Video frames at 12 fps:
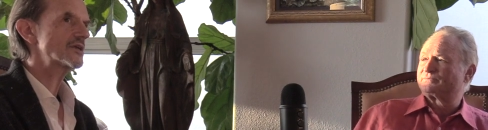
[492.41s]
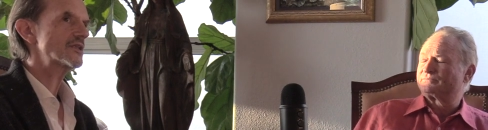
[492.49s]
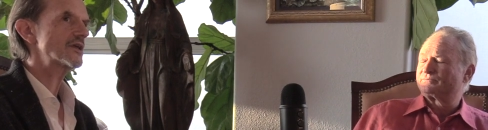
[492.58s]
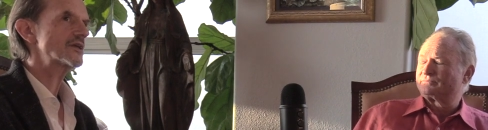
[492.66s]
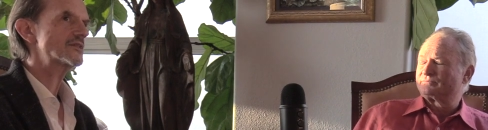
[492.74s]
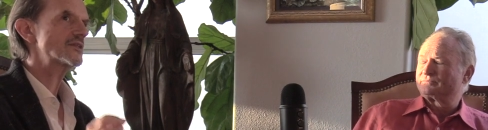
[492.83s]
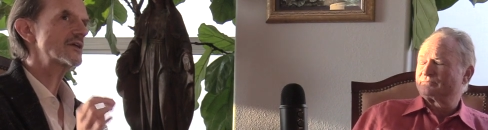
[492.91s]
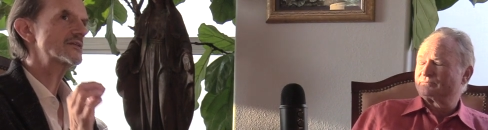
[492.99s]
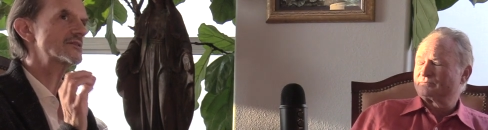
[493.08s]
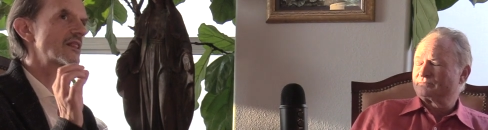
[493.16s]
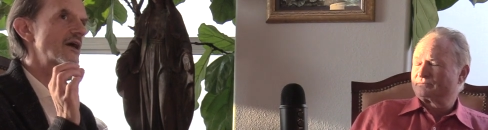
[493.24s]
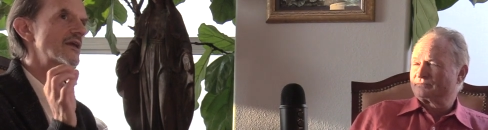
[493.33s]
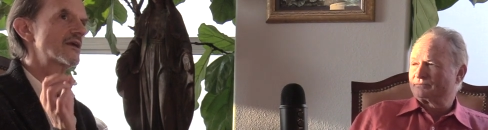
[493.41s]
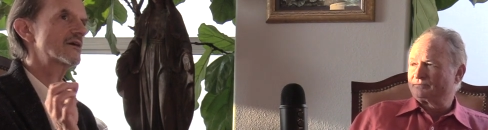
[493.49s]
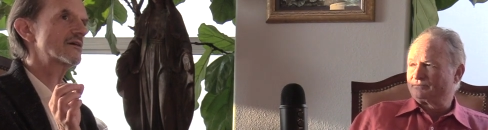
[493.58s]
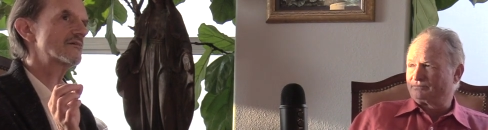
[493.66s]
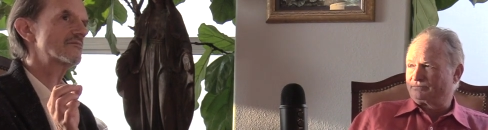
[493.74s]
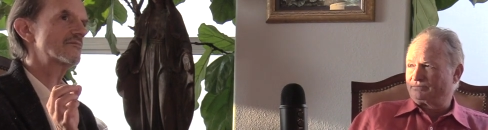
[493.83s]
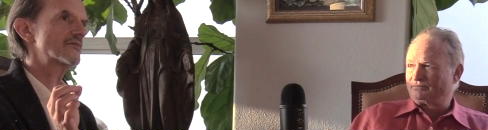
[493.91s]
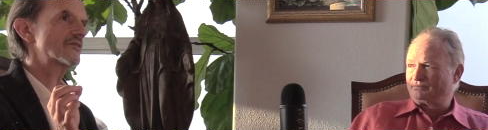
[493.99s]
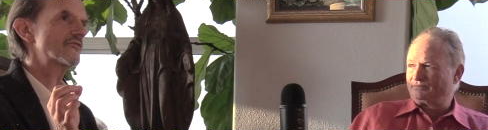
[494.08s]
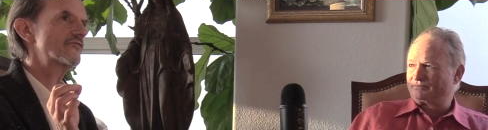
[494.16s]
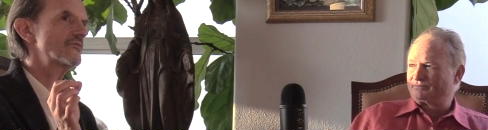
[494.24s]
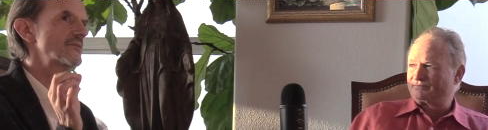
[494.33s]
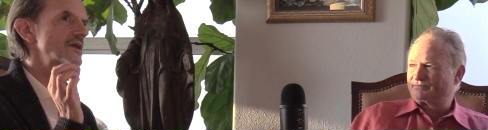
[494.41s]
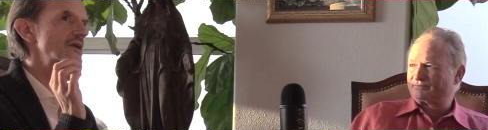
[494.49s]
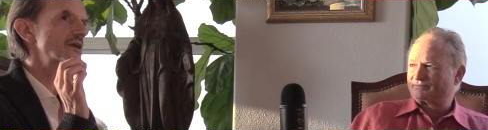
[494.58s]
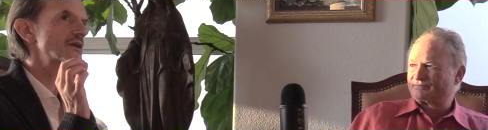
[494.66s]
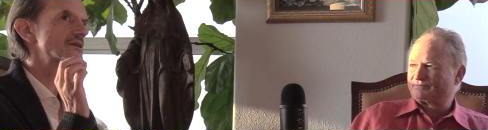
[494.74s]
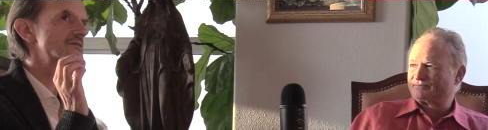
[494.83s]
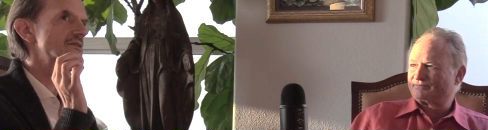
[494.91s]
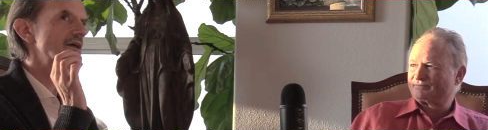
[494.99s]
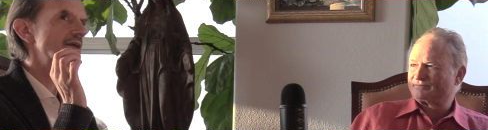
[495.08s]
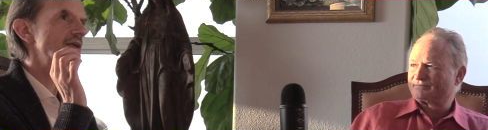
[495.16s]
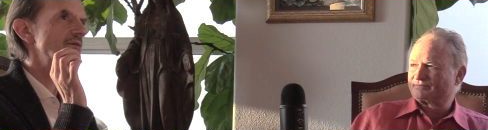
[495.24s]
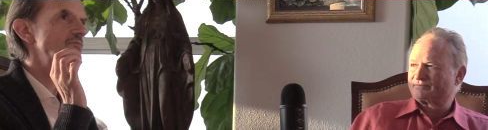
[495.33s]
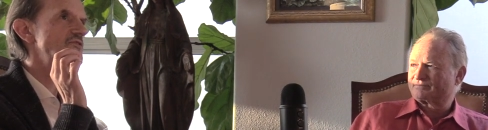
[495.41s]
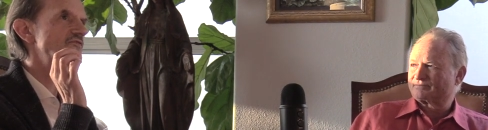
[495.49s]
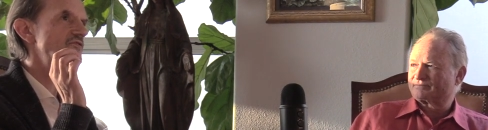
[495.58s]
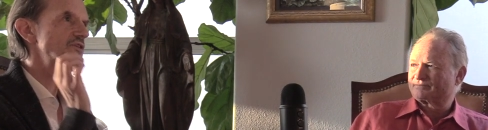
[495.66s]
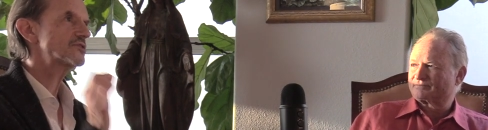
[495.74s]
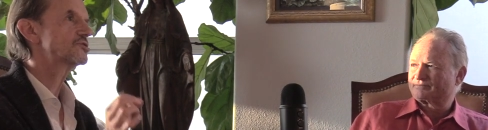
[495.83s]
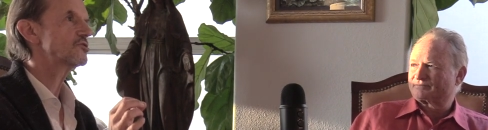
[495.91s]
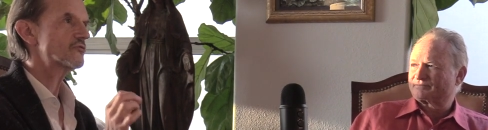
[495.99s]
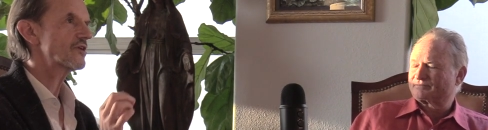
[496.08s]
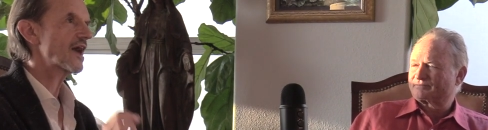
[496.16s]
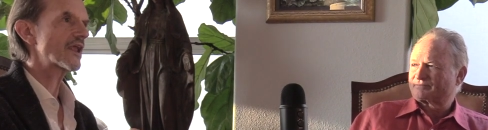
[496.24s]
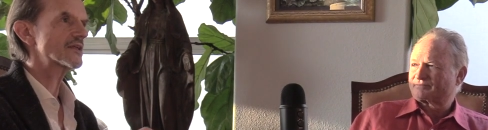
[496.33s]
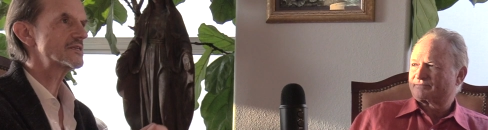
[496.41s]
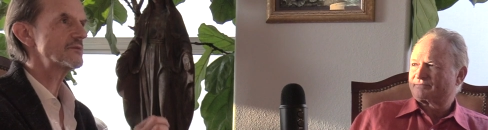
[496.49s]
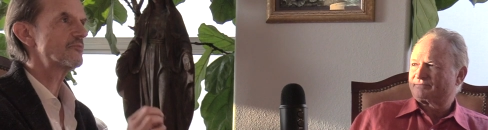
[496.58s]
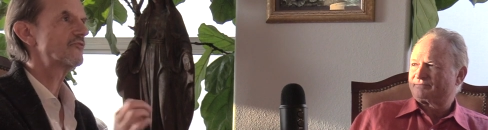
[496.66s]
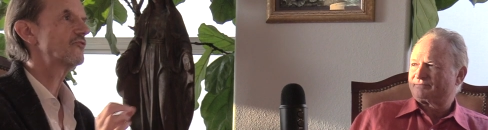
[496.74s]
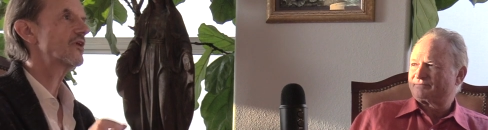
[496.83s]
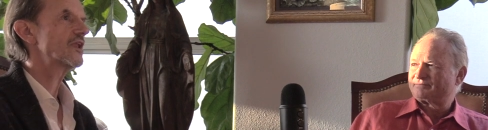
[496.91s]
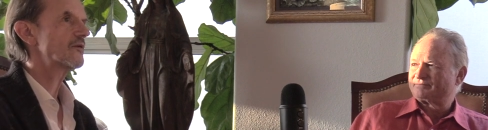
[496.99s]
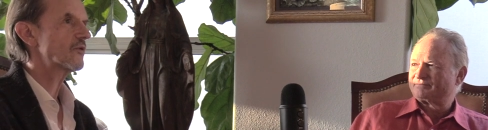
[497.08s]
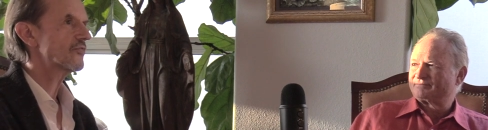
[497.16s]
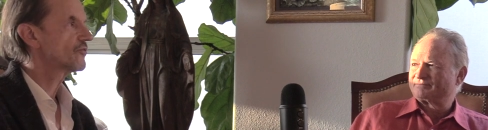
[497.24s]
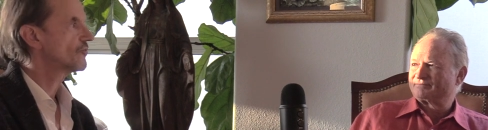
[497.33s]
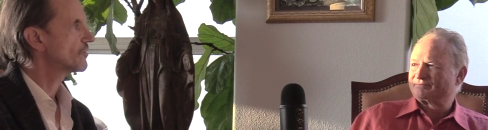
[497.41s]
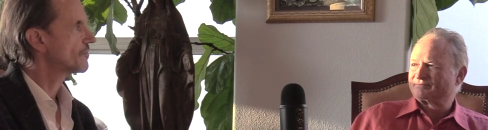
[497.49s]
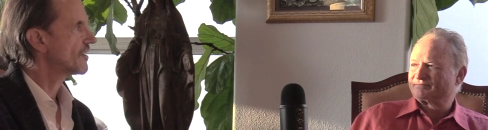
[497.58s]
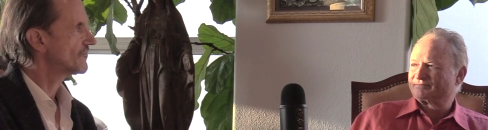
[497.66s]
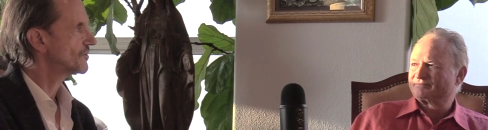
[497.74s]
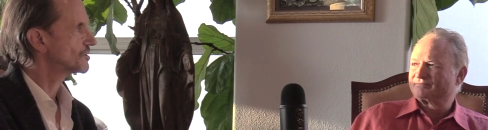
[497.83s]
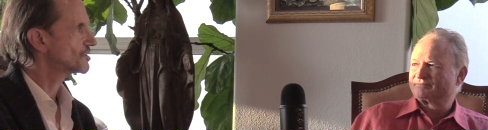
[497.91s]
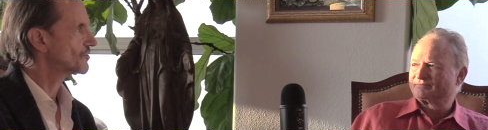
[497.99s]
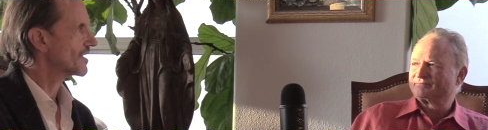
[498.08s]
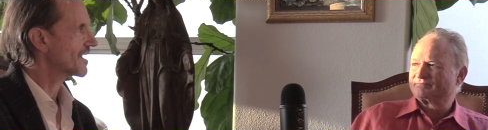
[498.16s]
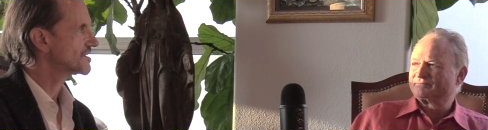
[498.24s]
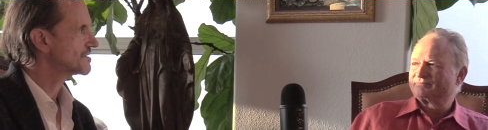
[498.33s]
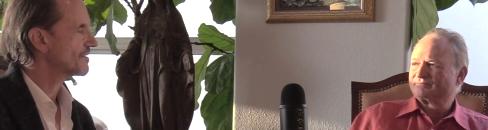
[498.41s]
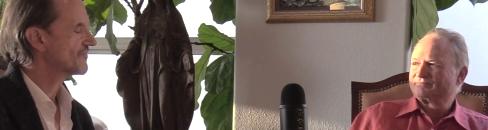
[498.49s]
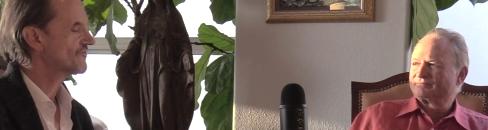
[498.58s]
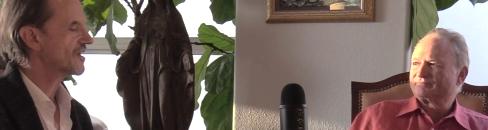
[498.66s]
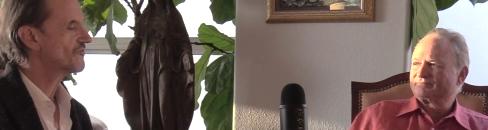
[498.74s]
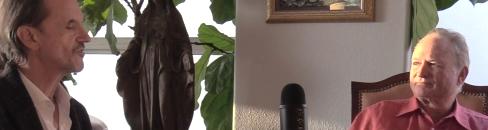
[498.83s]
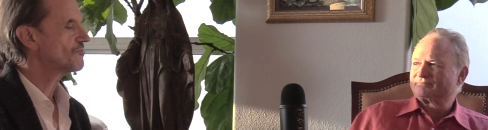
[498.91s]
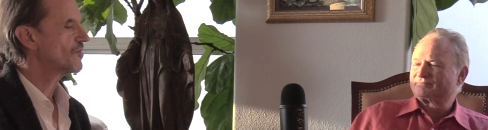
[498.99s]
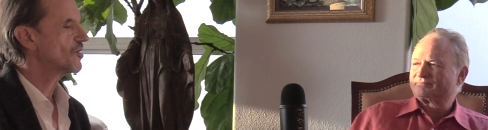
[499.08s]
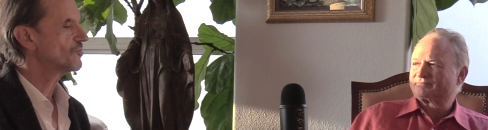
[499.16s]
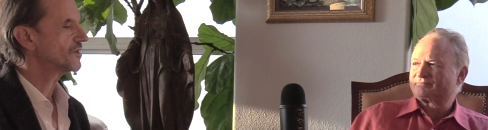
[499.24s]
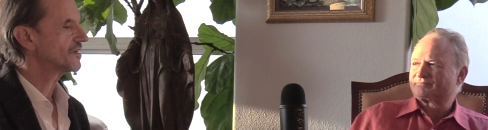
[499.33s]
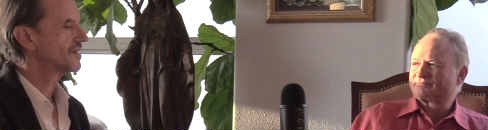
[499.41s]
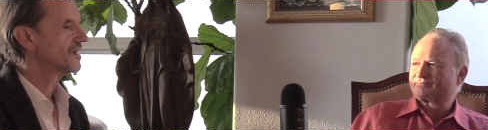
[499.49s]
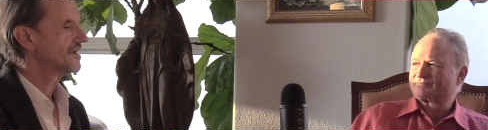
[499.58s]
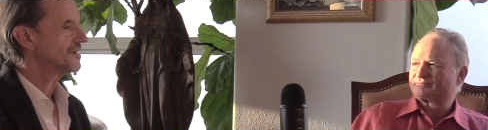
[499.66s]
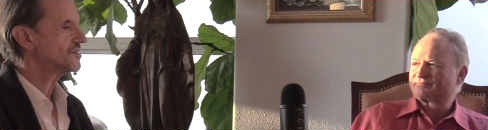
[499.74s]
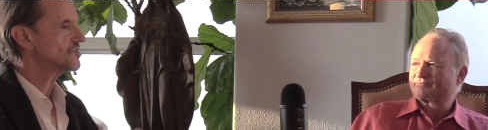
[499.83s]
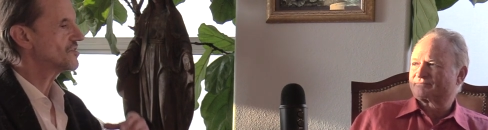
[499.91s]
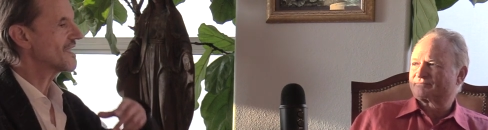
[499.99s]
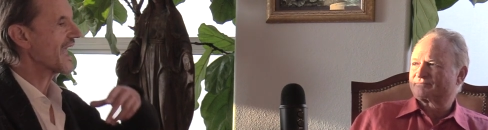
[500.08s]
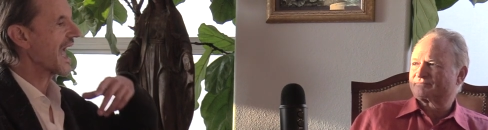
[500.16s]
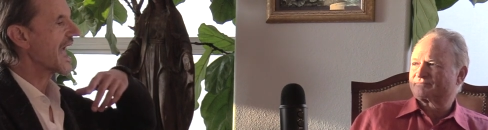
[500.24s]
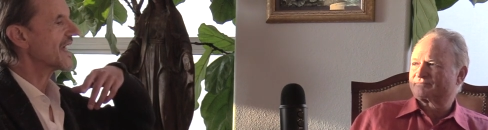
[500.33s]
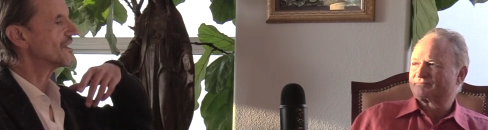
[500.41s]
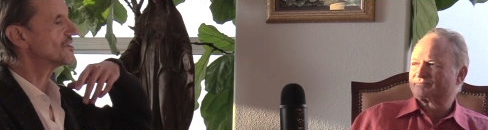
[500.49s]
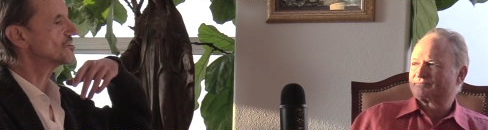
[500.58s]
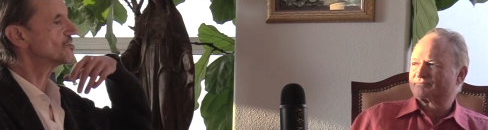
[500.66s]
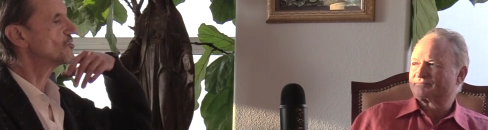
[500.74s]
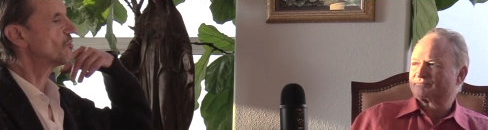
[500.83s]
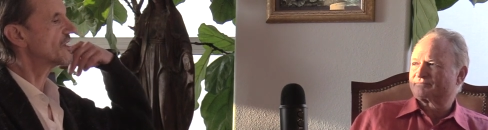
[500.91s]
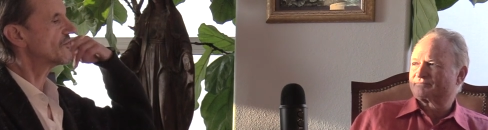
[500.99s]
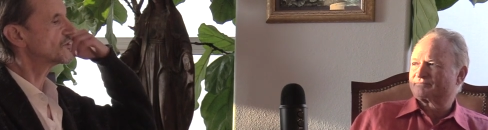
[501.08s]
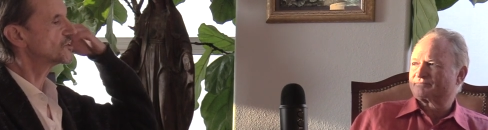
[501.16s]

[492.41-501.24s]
Speaker 1: it, it, it's like, for me, it's like it was virtual reality before anyone thought about virtual reality. My favorite moment is the ant who, whenever